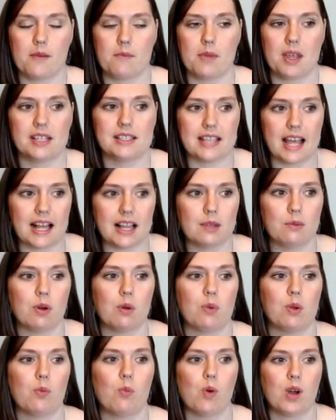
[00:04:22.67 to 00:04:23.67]
exactly
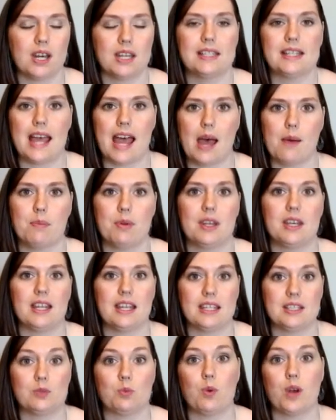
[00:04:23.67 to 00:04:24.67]
what we wanted to happen
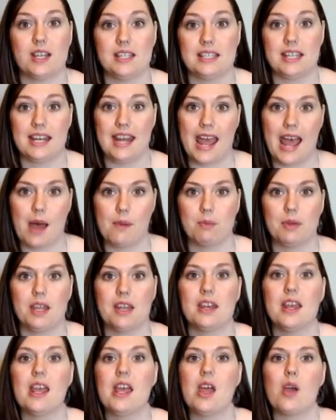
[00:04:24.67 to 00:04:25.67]
is what did happen,